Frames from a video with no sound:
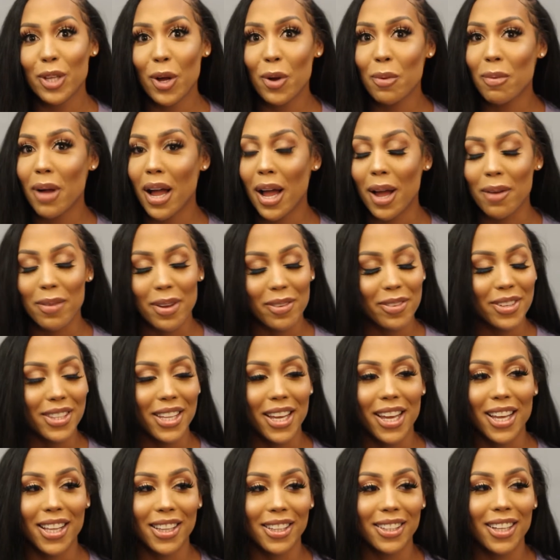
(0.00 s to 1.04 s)
So bomb.
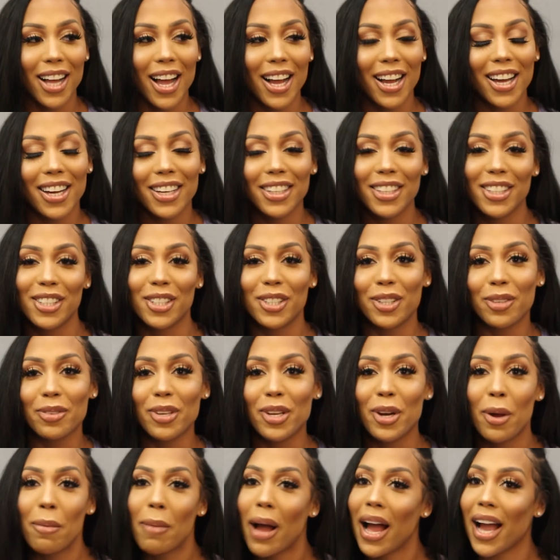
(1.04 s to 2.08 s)
Everything, I got a little,
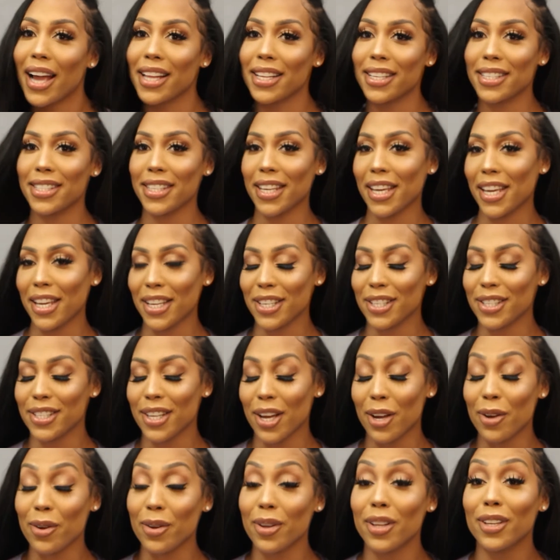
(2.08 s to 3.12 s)
behind the scenes.
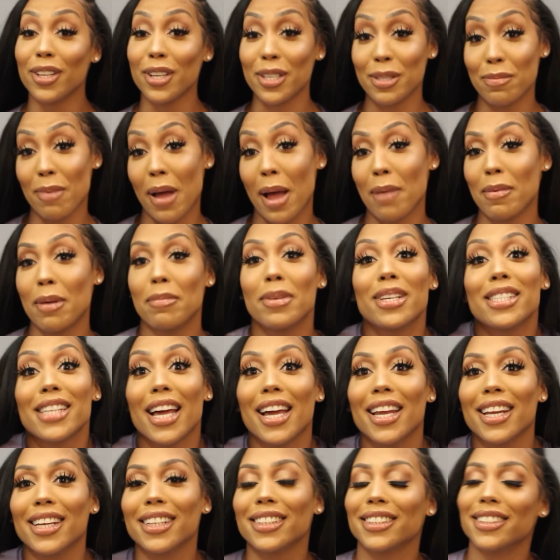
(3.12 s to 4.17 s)
So it's bomb. I'm
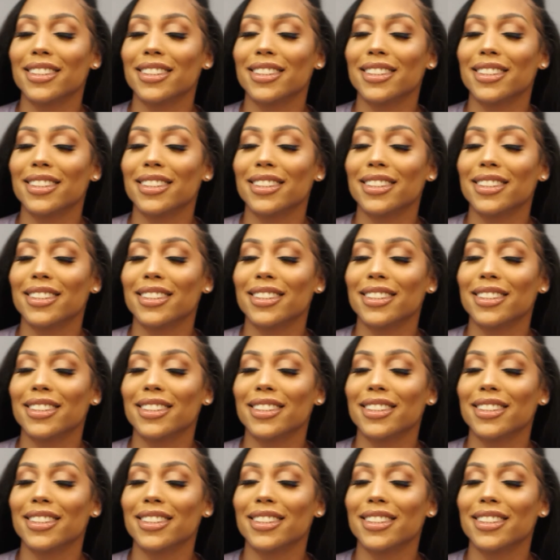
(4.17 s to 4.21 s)
excited.